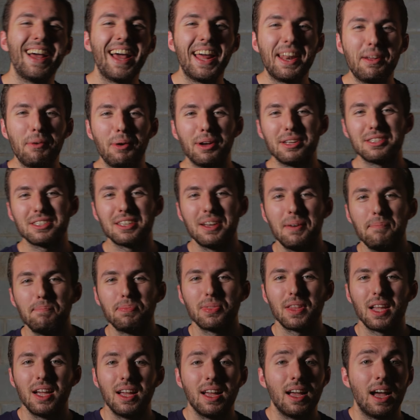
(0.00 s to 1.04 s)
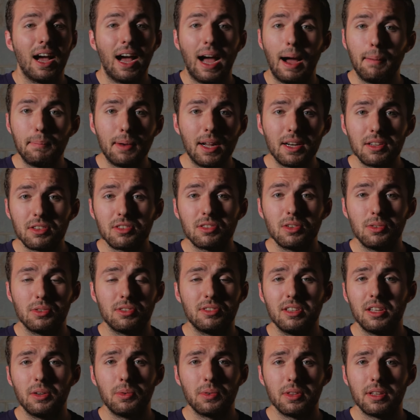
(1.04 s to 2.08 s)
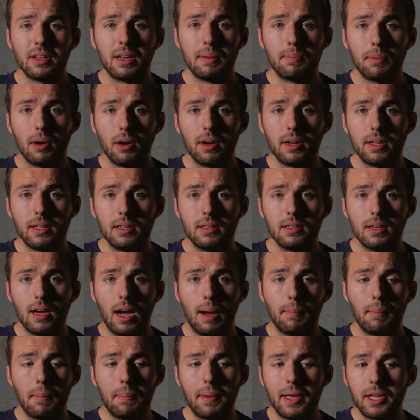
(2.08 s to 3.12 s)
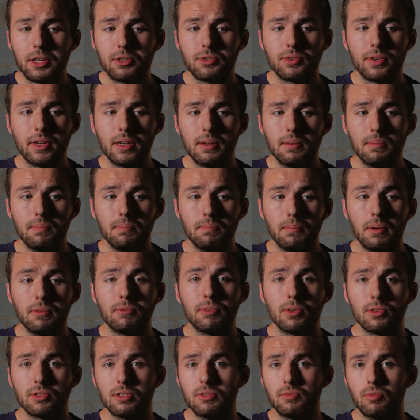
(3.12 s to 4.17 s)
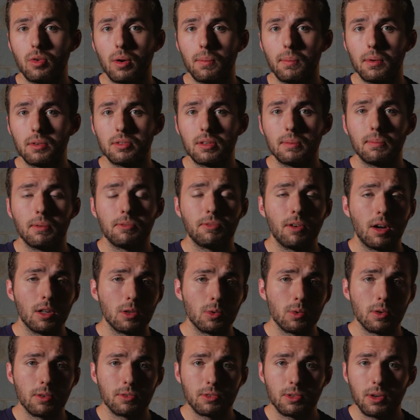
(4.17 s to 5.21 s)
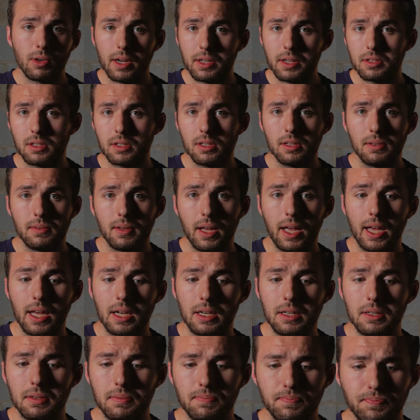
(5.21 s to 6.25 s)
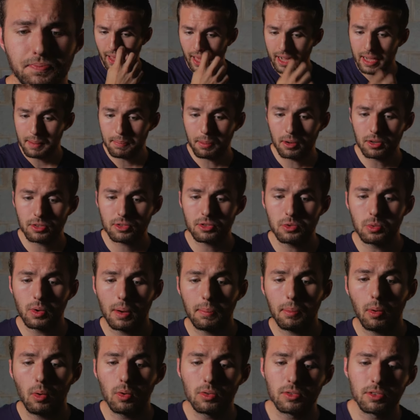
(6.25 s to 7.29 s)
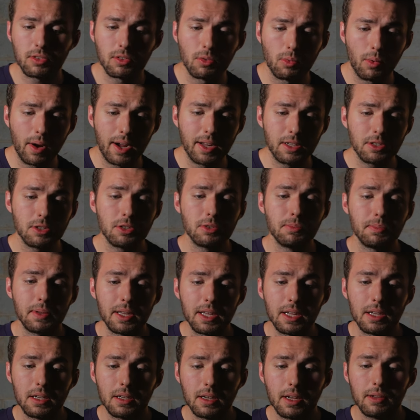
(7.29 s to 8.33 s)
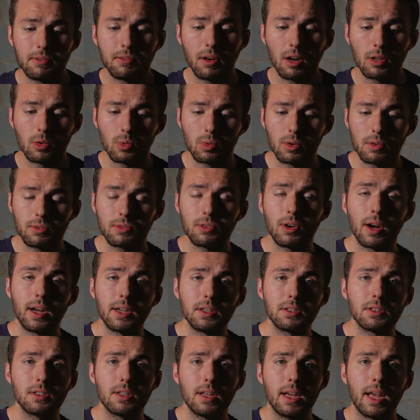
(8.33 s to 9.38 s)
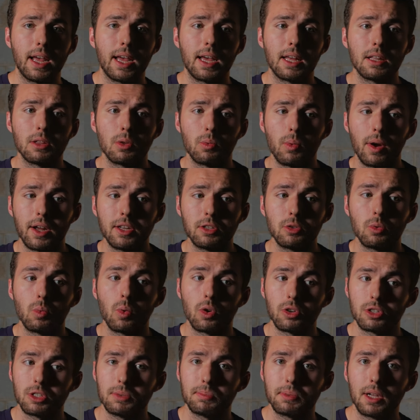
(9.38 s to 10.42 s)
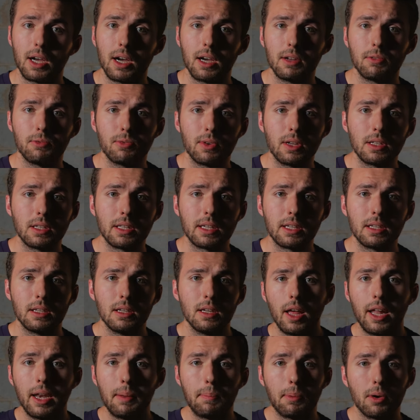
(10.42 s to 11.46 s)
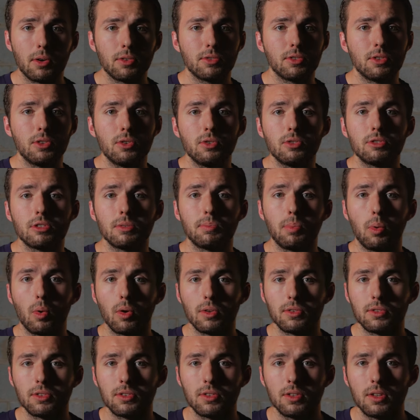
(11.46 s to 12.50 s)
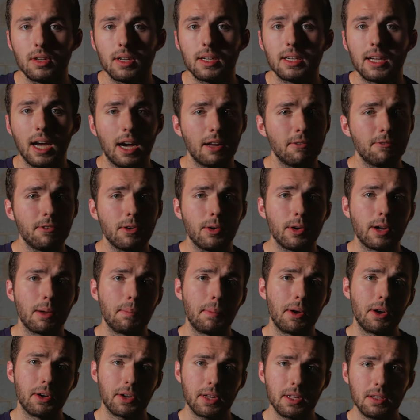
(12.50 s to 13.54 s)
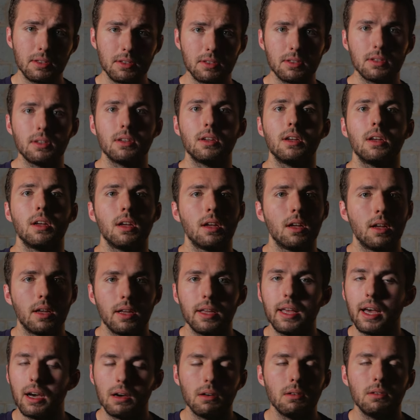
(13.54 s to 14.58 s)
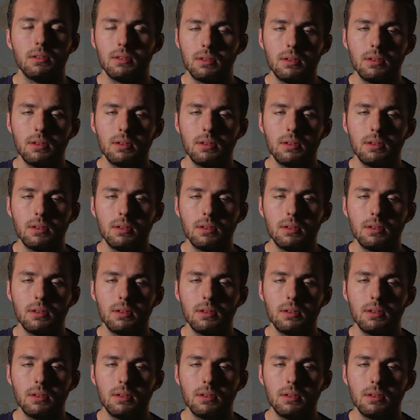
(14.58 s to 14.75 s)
anyways, I'm not associated with any party. I'm a patriot, but first and foremost, I'm a follower of Christ. And any person who upholds the right to be a follower of Christ and the right to worship God freely, any person who supports God-fearing Americans, yeah,